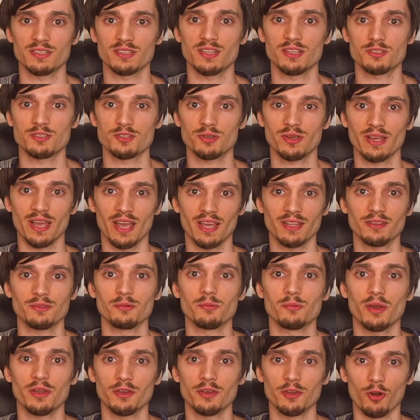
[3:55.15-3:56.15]
that you get
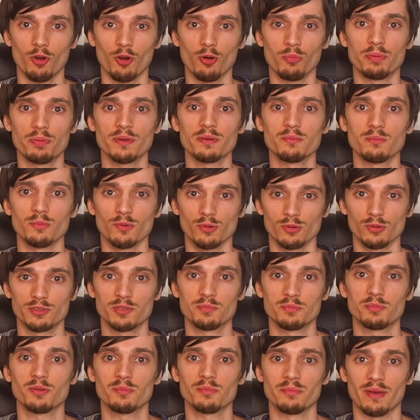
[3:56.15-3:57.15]
when you open
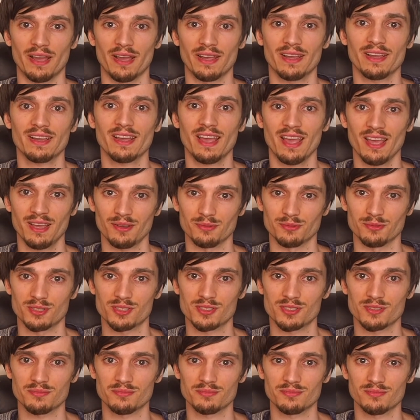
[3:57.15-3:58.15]
multiple bank
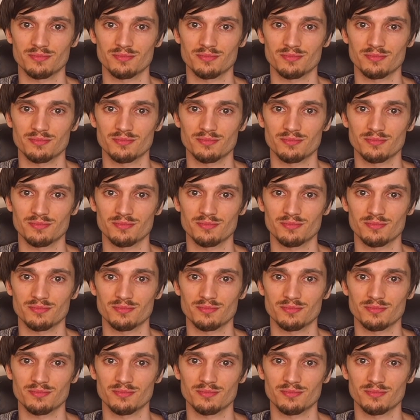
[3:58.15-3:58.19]
accounts.